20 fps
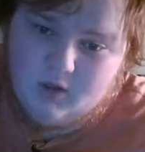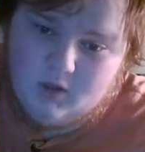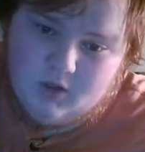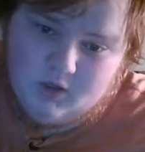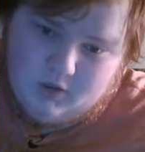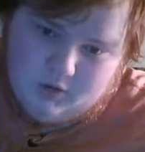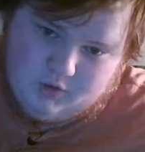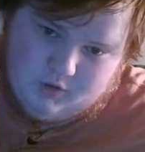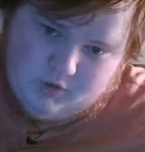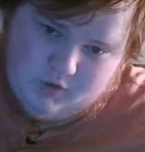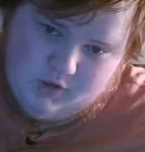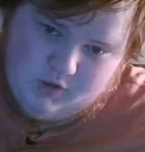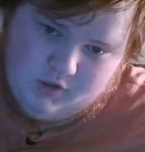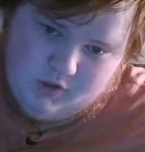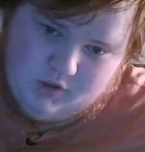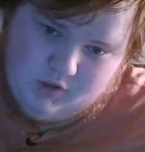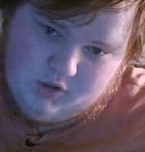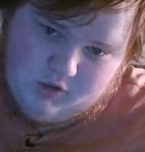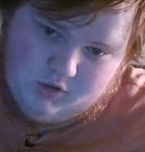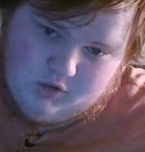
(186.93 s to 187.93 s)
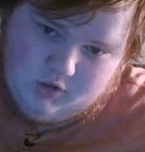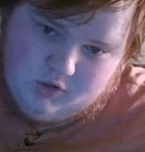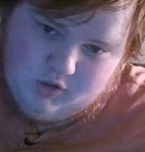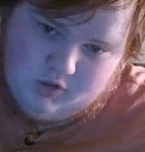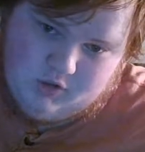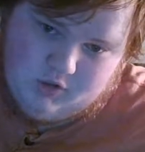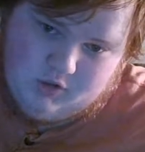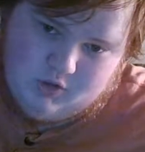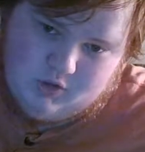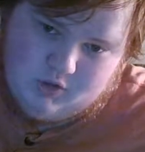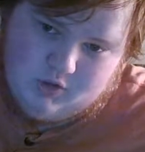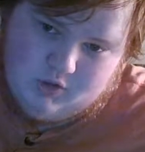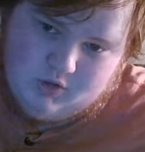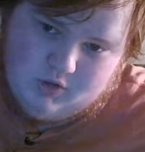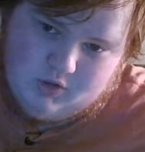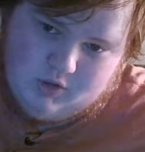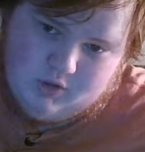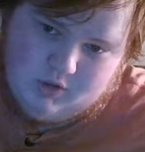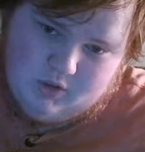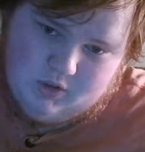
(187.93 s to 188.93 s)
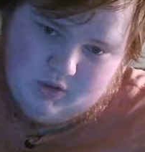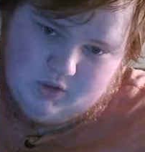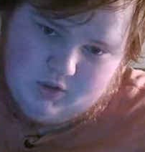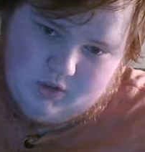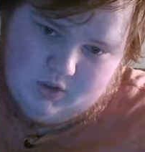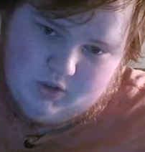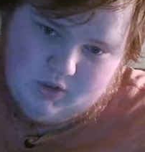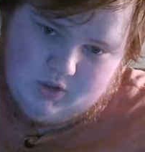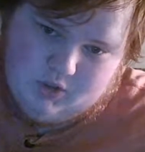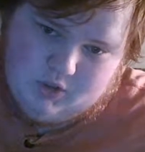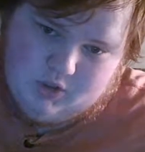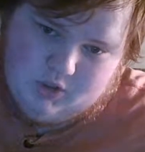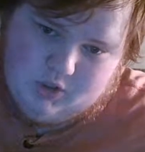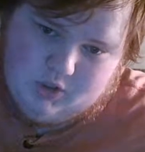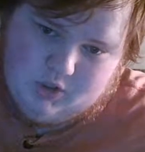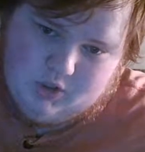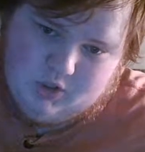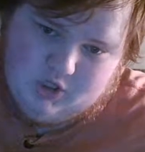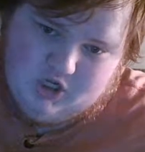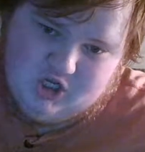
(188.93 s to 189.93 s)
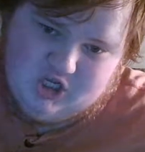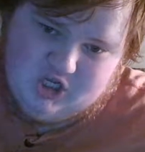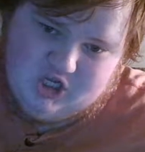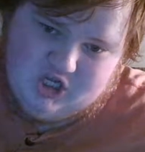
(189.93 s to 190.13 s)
Nothing is said.